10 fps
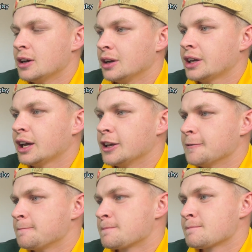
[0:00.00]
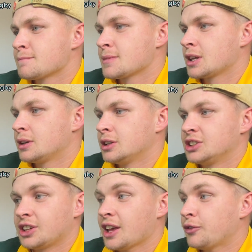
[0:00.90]
Okay,
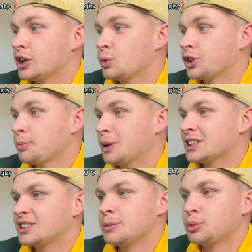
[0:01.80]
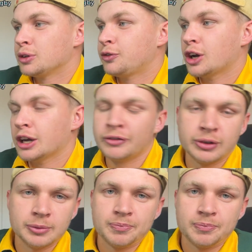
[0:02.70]
South Africa with a plus 10.5,